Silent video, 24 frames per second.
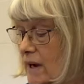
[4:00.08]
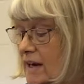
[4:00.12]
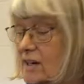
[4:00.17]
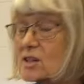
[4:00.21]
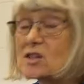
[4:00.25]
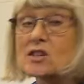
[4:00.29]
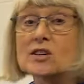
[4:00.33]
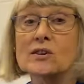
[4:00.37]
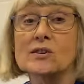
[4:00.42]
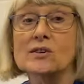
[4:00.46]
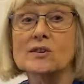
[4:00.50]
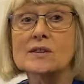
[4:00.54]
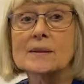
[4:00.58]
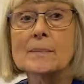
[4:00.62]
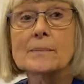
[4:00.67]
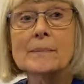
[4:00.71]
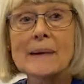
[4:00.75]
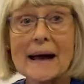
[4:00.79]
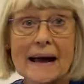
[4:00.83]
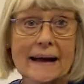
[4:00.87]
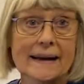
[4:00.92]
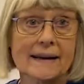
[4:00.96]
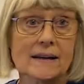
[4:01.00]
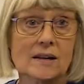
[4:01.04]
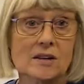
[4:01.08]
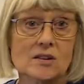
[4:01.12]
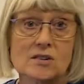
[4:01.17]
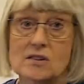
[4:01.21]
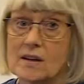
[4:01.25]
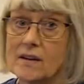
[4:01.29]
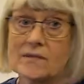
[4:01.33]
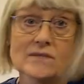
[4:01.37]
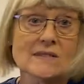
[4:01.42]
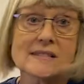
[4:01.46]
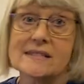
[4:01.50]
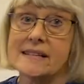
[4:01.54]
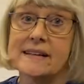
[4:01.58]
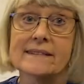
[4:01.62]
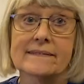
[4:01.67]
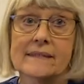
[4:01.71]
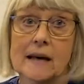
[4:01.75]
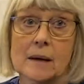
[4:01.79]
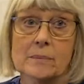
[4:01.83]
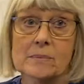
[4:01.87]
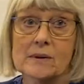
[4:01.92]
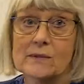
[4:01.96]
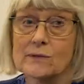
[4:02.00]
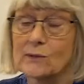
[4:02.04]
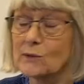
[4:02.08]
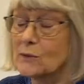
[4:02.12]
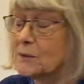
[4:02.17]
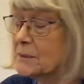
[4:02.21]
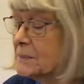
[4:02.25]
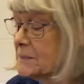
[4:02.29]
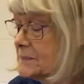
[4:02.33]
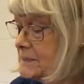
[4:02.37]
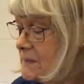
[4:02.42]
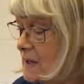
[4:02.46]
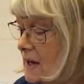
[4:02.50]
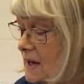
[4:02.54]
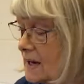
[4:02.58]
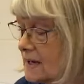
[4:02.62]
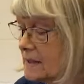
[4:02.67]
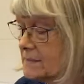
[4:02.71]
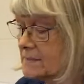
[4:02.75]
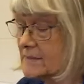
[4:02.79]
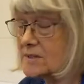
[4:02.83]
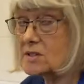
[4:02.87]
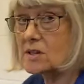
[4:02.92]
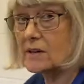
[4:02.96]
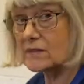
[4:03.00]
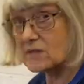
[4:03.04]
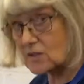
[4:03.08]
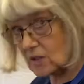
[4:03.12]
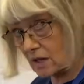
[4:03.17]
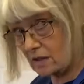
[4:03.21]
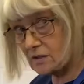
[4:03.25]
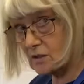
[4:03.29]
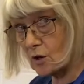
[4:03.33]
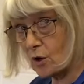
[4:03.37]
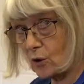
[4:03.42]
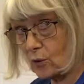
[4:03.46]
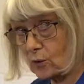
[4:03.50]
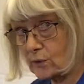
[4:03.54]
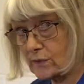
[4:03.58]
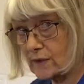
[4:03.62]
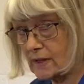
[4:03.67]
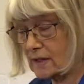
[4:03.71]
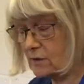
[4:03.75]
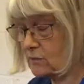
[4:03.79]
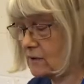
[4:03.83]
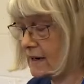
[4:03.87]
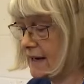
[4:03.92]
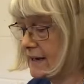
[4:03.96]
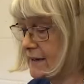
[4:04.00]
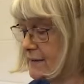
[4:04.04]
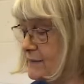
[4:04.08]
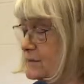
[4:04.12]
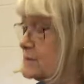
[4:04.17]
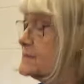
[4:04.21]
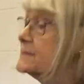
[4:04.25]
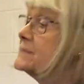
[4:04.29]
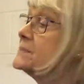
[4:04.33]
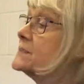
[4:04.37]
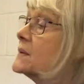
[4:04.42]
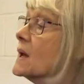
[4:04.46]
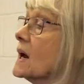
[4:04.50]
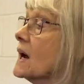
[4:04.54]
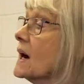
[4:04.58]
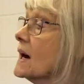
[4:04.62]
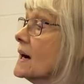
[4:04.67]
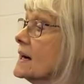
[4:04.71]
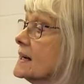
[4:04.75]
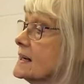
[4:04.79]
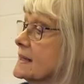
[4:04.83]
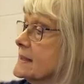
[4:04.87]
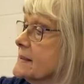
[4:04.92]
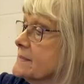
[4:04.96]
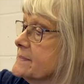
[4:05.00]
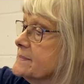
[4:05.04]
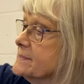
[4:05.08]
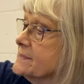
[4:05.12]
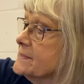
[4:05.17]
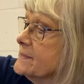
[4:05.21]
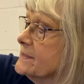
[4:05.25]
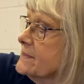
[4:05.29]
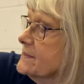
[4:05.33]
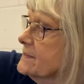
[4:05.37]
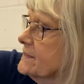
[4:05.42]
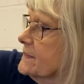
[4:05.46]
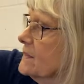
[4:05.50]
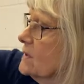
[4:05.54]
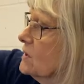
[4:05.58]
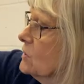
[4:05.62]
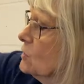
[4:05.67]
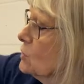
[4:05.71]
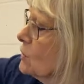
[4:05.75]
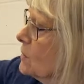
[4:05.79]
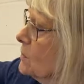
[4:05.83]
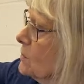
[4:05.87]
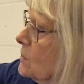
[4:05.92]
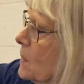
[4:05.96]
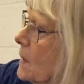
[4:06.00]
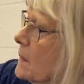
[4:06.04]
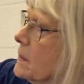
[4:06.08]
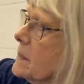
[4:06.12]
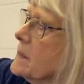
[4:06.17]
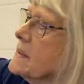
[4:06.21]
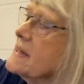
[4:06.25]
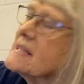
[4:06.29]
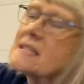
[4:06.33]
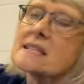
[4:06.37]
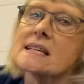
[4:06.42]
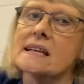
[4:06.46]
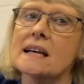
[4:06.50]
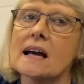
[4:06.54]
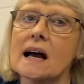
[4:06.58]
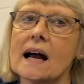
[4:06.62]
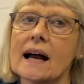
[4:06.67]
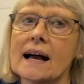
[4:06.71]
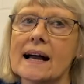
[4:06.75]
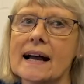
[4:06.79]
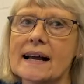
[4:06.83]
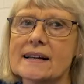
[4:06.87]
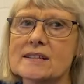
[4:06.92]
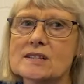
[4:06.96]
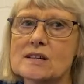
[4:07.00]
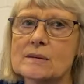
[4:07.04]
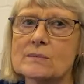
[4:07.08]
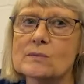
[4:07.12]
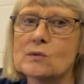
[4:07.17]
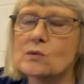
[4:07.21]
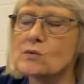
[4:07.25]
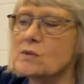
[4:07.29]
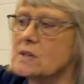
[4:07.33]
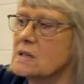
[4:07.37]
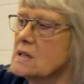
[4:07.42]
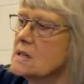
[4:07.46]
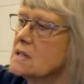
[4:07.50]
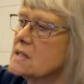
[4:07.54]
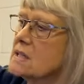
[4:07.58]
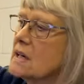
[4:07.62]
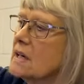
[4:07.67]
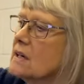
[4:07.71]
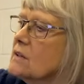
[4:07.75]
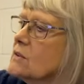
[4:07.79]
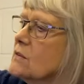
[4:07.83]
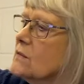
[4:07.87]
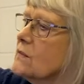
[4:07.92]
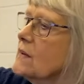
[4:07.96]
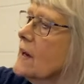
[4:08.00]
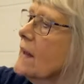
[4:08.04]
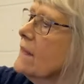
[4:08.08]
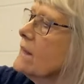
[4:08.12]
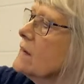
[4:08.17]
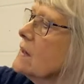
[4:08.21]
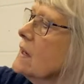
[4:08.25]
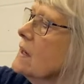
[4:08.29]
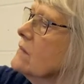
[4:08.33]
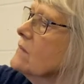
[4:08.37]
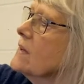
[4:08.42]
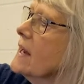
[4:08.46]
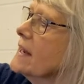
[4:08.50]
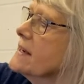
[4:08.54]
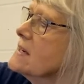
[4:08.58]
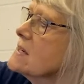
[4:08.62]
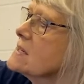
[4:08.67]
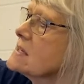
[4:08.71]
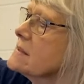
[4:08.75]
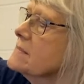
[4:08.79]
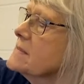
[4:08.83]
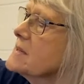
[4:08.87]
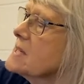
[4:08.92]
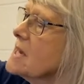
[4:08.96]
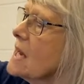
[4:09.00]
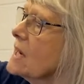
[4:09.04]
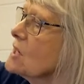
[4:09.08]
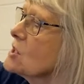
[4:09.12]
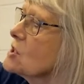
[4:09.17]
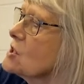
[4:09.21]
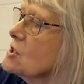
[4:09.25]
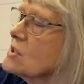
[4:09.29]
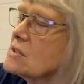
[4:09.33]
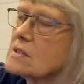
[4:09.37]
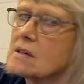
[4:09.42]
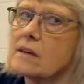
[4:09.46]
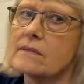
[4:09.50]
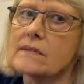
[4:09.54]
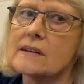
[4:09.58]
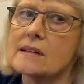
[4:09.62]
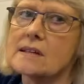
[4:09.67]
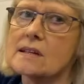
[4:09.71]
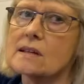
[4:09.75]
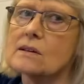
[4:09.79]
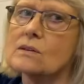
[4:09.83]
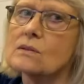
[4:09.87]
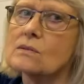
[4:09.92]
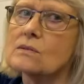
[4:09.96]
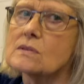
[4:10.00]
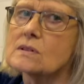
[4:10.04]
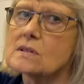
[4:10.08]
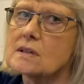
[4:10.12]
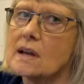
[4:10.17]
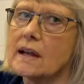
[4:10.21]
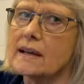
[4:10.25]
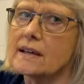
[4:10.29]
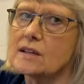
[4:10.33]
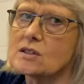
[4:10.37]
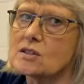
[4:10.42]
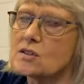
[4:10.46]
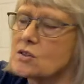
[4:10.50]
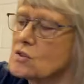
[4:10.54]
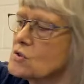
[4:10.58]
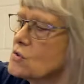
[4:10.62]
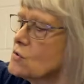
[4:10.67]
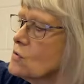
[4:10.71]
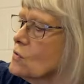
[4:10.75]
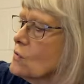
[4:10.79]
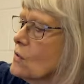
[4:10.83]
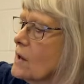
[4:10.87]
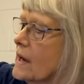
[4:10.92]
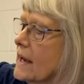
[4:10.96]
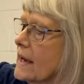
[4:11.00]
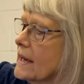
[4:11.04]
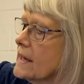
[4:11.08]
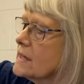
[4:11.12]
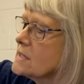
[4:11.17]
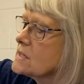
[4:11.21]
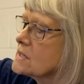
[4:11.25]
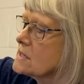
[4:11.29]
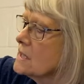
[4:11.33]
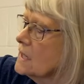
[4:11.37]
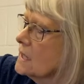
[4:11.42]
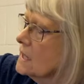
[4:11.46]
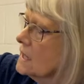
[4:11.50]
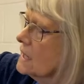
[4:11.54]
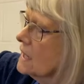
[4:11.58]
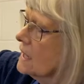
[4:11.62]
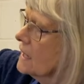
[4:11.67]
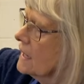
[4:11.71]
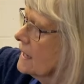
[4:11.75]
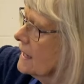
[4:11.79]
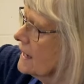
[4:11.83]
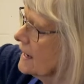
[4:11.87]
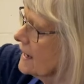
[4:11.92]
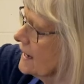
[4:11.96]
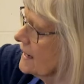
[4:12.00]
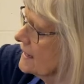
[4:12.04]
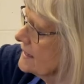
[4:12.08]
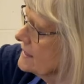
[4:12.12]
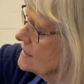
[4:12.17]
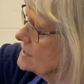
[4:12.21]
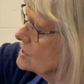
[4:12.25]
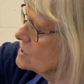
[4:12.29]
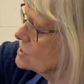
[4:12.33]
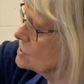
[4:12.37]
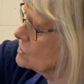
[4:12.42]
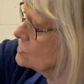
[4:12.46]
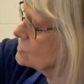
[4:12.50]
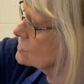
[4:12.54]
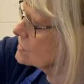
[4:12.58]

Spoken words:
I'd show you the back, because you haven't seen that before. So I've turned the whole thing around. You can probably see her hat in more detail, the fact that I've added some texture so that it looks like a straw hat. And you